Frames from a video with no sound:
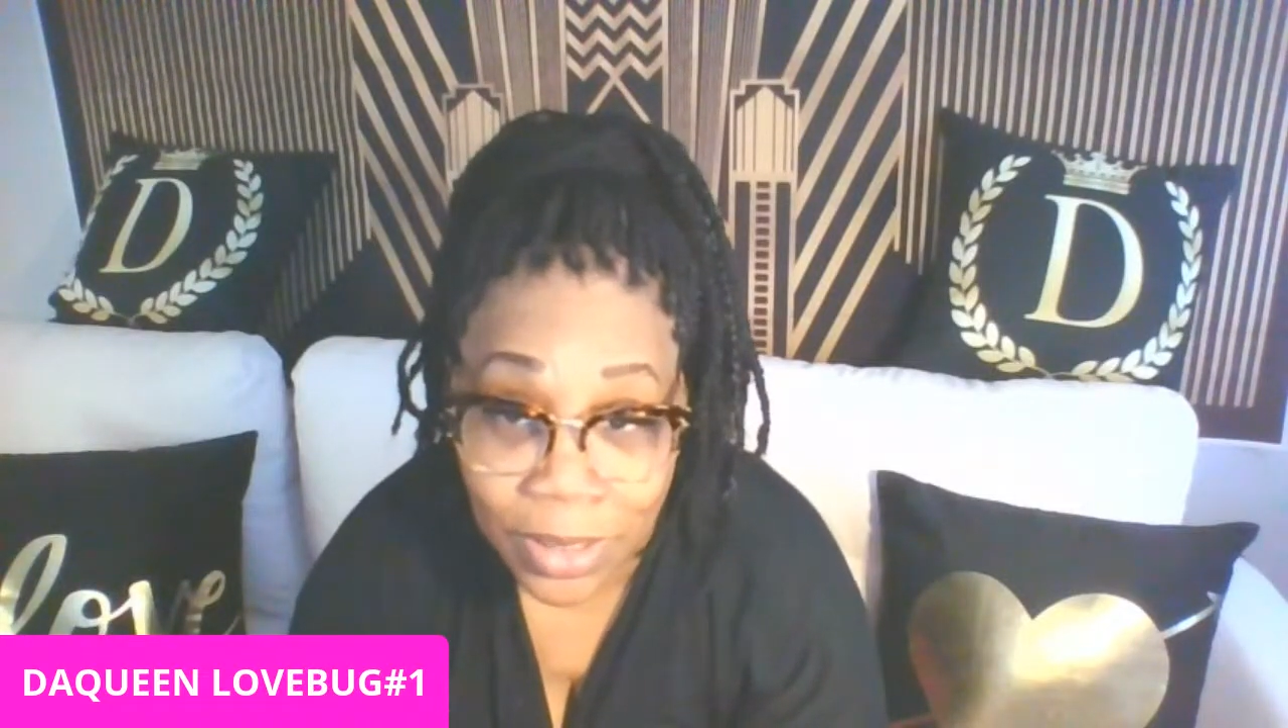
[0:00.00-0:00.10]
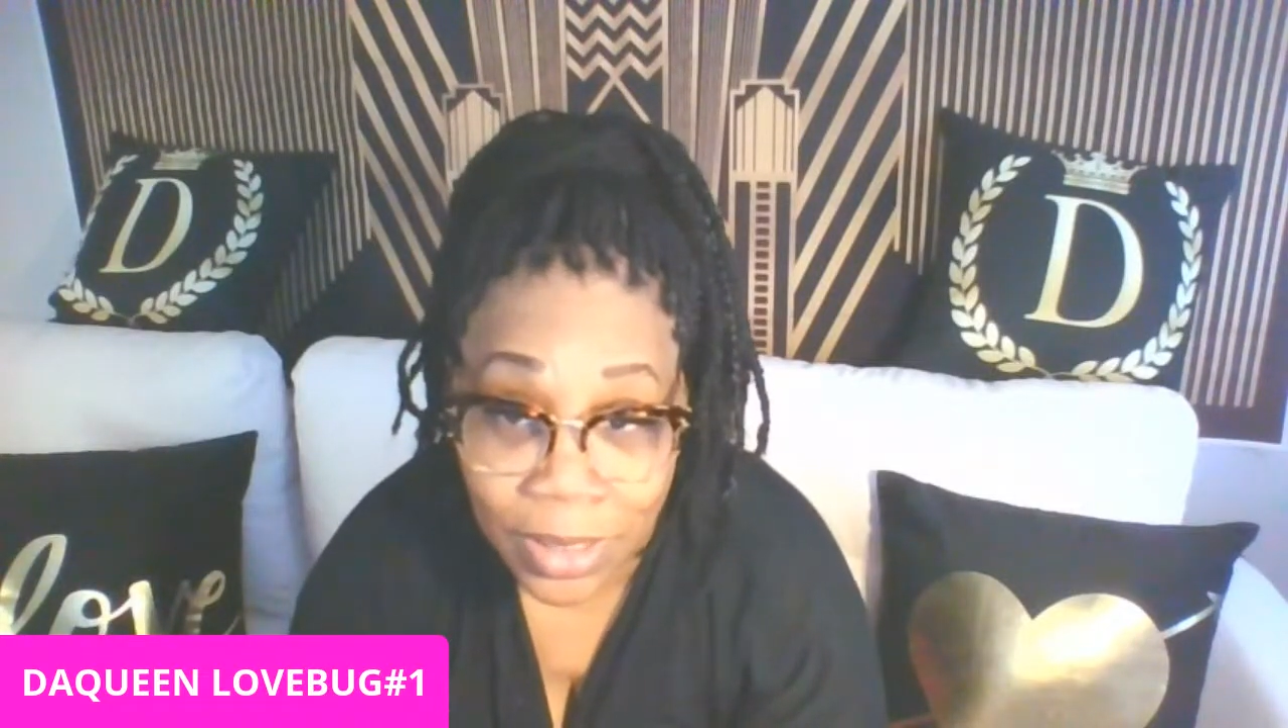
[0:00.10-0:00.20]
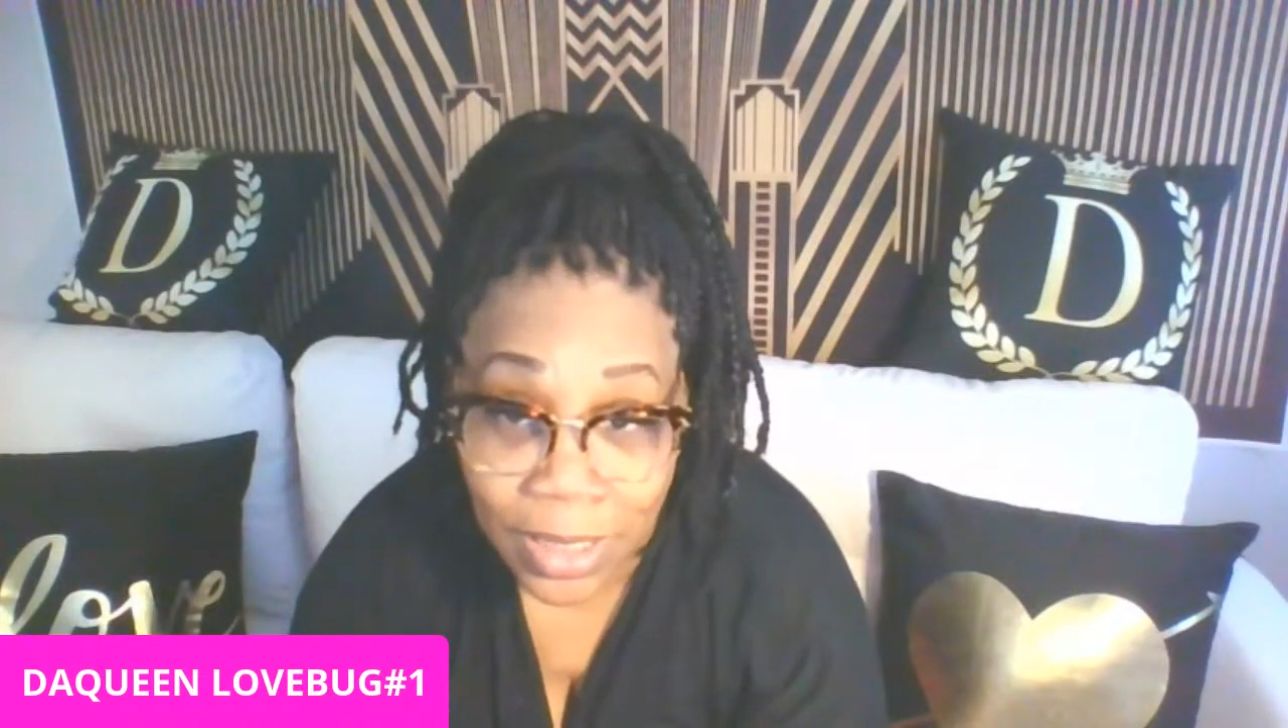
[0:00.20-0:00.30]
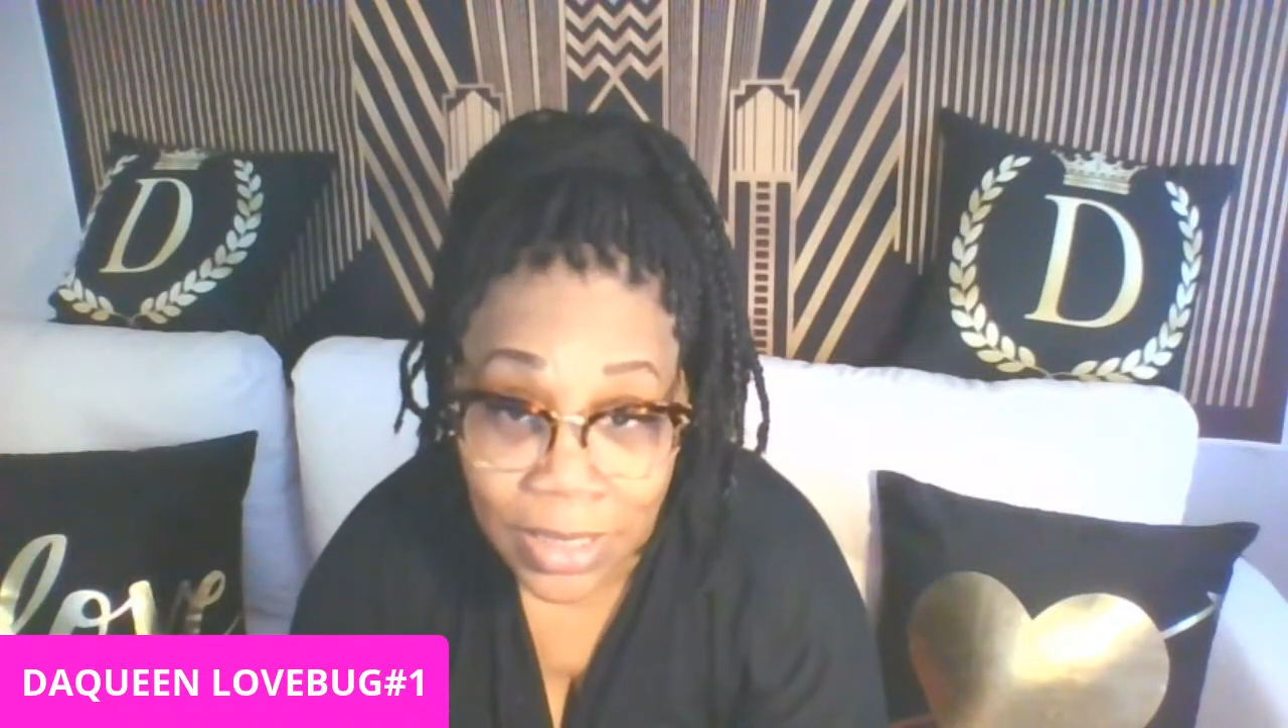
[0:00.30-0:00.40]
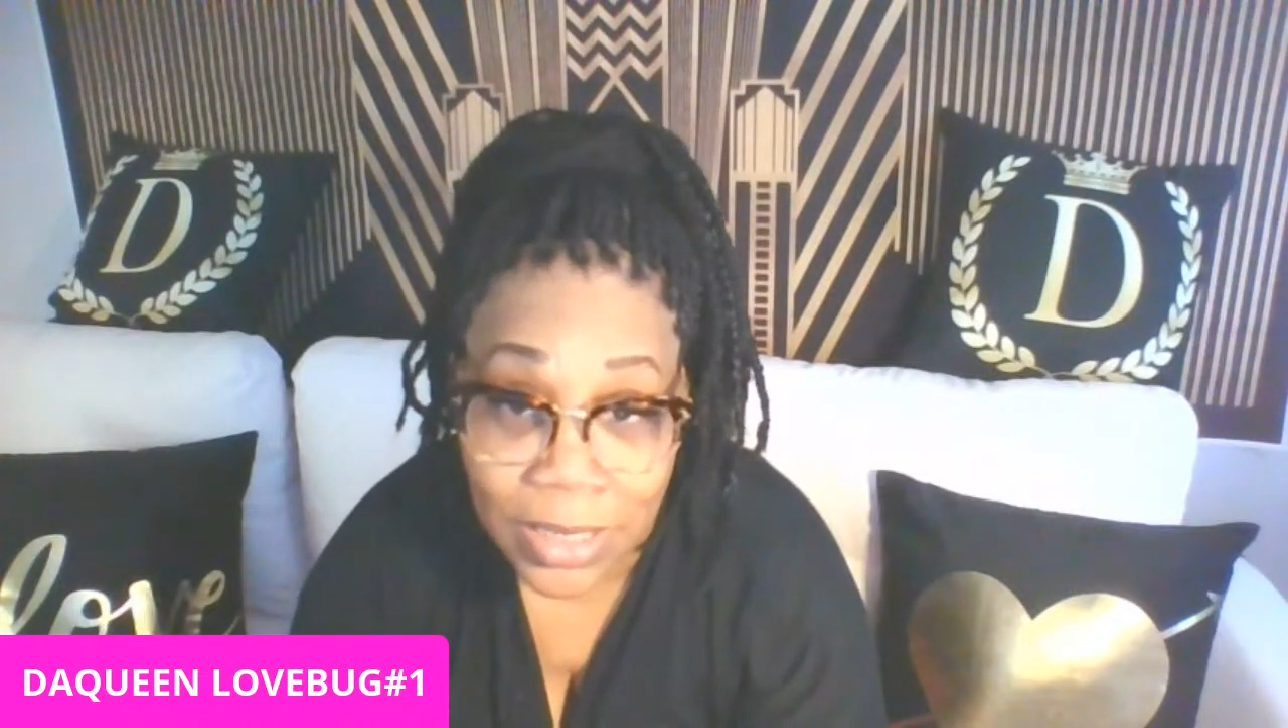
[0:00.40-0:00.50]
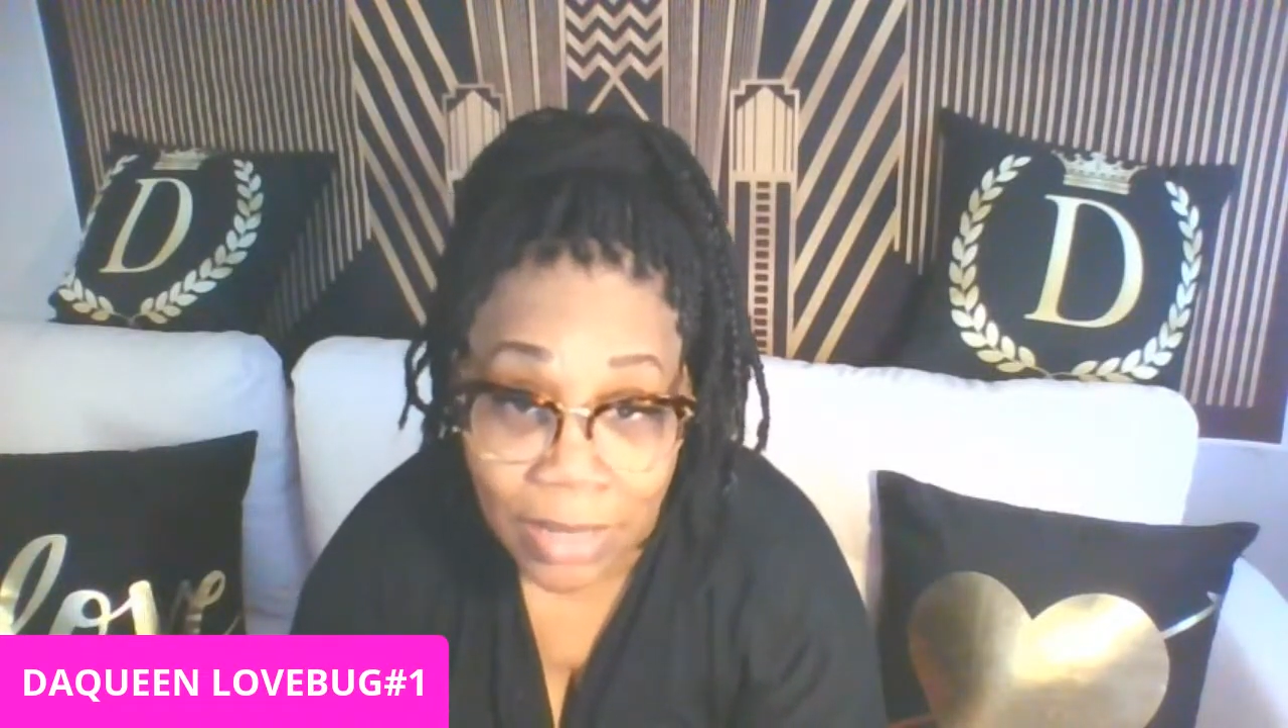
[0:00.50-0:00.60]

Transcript: Look clear.